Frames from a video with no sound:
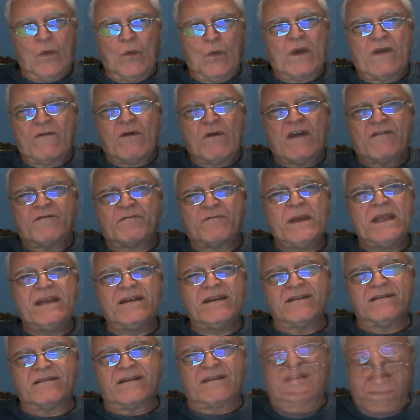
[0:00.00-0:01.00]
we have
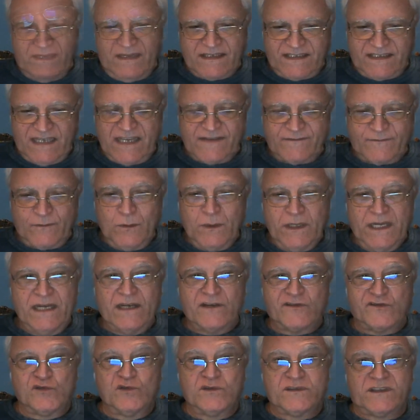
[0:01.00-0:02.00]
been successful
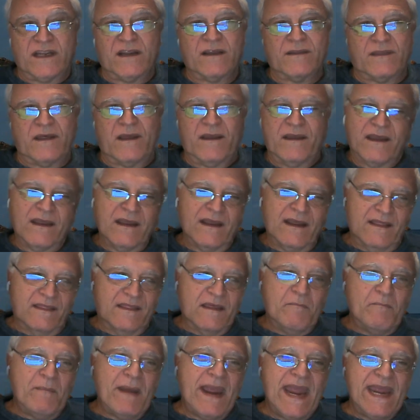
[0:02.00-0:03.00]
in choosing the
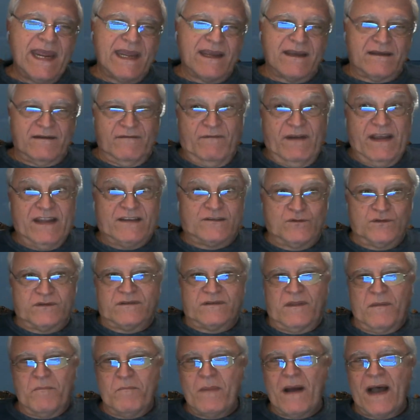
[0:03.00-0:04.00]
make versus
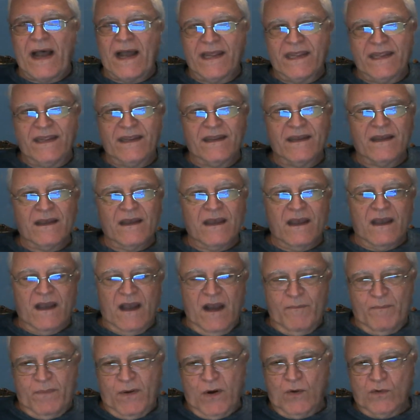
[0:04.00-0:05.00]
the buy
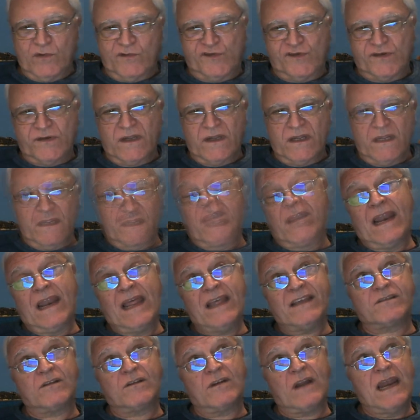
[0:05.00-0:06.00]
approach. The
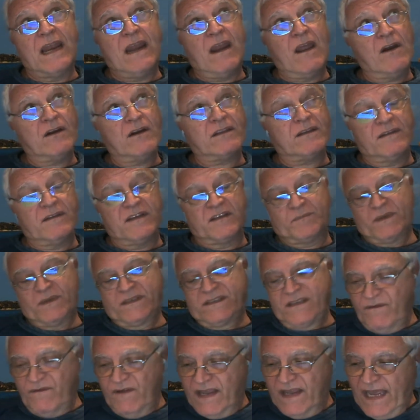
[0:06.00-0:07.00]
lesson I learned in this
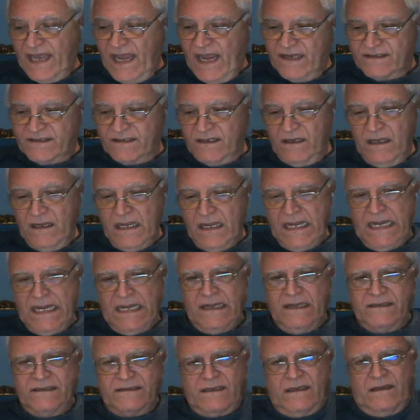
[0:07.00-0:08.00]
specific case
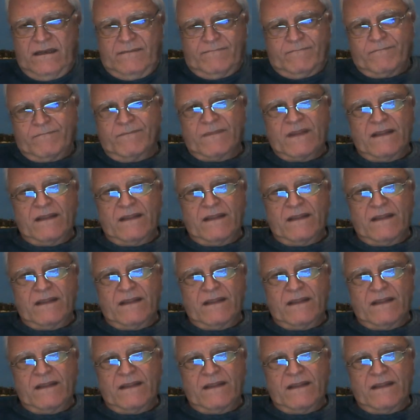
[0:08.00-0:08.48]
is that